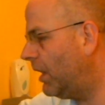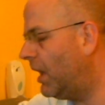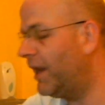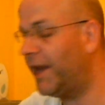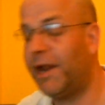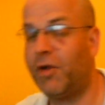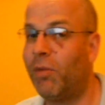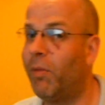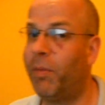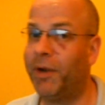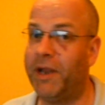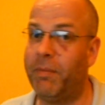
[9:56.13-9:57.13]
They don't
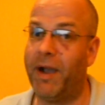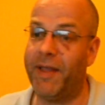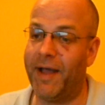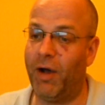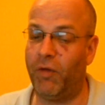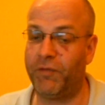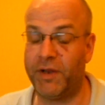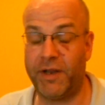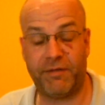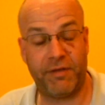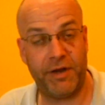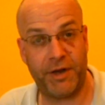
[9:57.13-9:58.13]
come up on eBay that often,
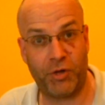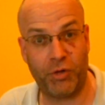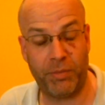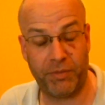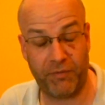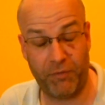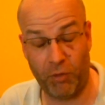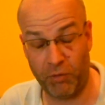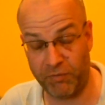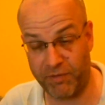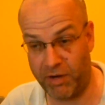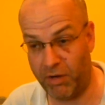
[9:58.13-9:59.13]
they certainly don't come up on the
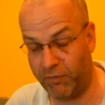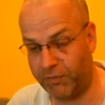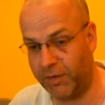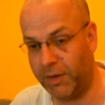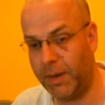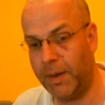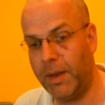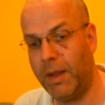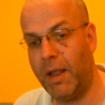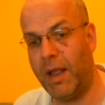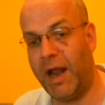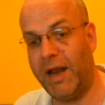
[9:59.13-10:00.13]
forums very often,
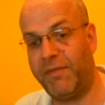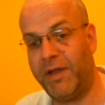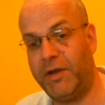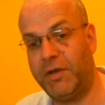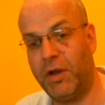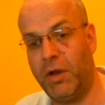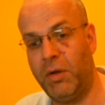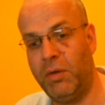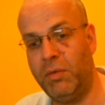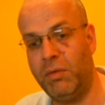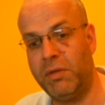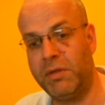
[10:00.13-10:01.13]
and if they
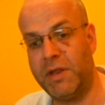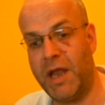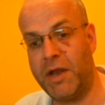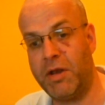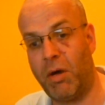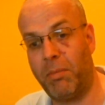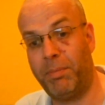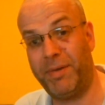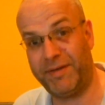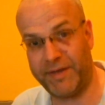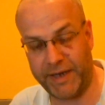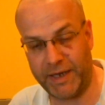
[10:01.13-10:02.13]
do, they're not
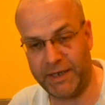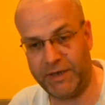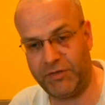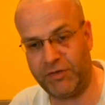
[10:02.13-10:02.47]
particularly